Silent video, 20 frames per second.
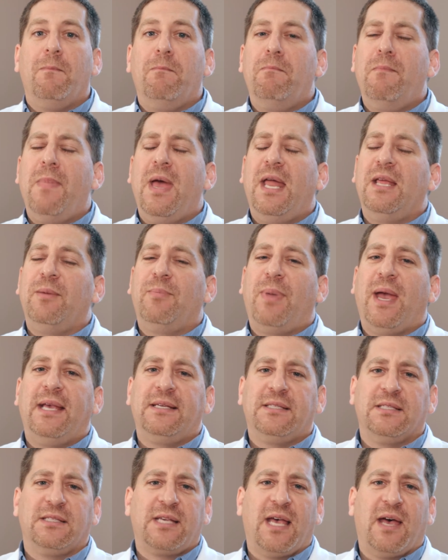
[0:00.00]
Many
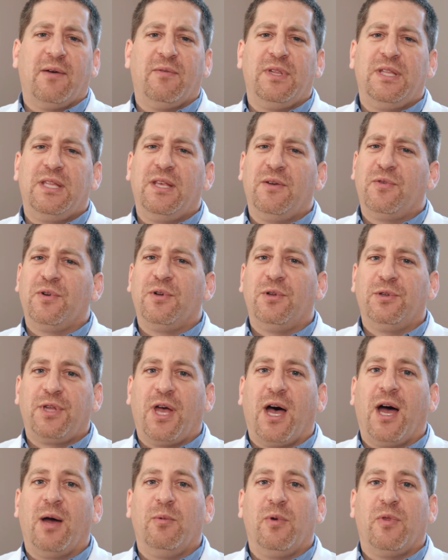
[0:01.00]
patients have a difficult
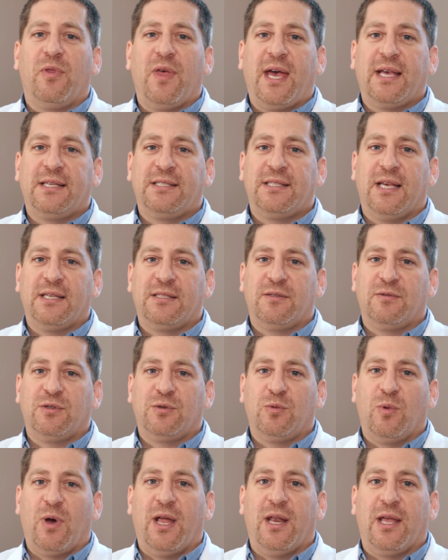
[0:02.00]
time with excessive
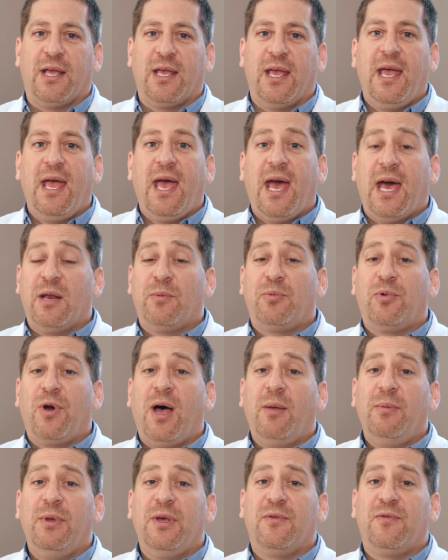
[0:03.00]
sweating and it
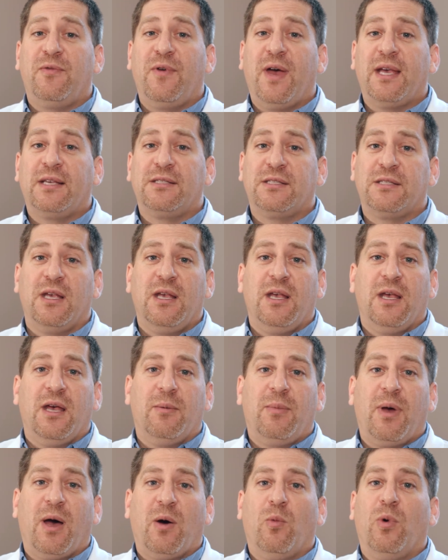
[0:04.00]
probably affects
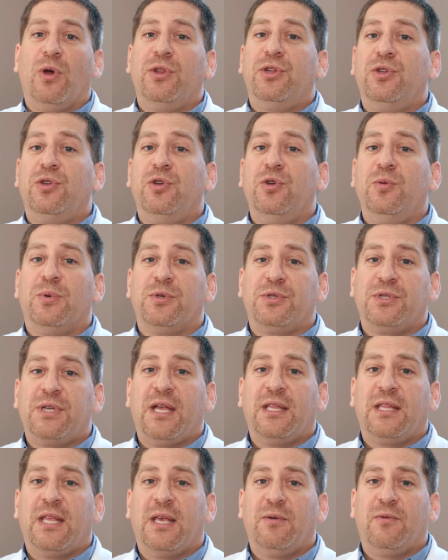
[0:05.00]
about 1 to
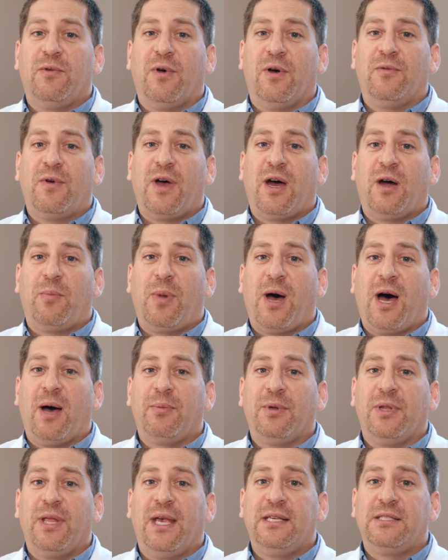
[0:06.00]
2% of our
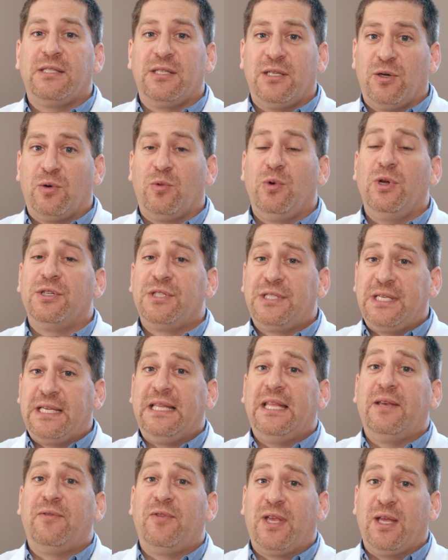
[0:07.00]
population in a real
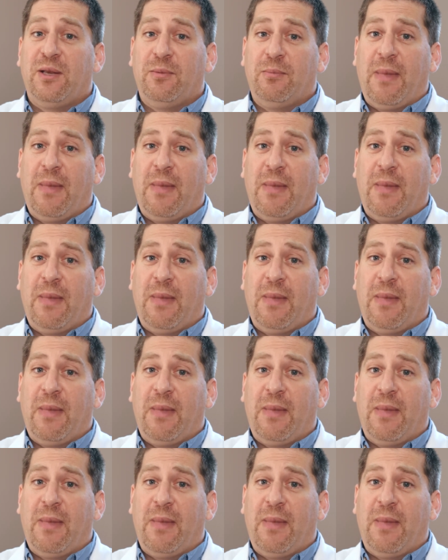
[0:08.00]
significant